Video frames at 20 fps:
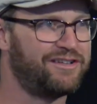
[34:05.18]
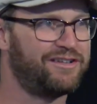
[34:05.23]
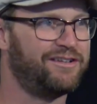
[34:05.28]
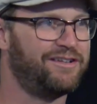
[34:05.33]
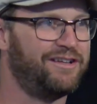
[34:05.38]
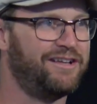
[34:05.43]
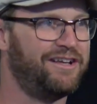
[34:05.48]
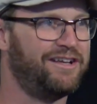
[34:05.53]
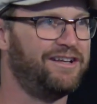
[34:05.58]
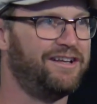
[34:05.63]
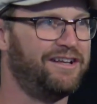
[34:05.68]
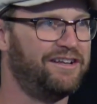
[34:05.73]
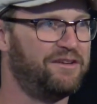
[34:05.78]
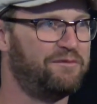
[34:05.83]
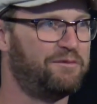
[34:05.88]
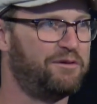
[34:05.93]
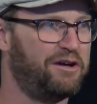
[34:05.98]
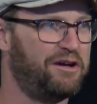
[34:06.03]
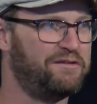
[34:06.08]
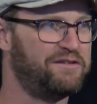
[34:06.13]
in, in, in the
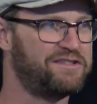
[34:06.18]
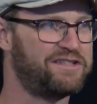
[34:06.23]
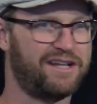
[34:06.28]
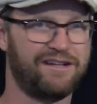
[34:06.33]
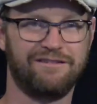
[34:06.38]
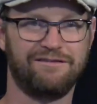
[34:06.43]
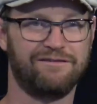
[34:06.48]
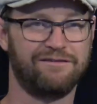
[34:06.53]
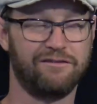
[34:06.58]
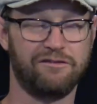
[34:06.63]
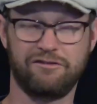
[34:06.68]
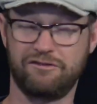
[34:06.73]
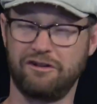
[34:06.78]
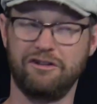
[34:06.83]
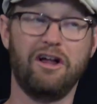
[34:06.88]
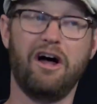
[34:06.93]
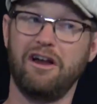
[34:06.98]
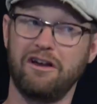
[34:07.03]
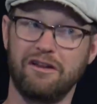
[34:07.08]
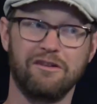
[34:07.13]
province, and there's a
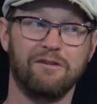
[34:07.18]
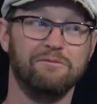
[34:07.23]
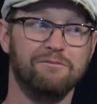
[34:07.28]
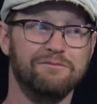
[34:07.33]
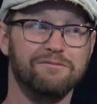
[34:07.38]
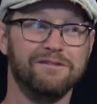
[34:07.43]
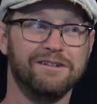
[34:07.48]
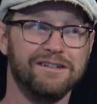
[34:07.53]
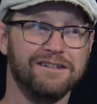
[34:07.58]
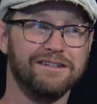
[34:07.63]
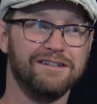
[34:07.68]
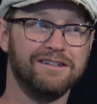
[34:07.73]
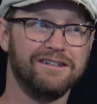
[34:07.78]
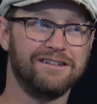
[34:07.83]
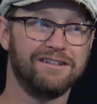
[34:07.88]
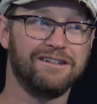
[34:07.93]
lot of them. Yeah.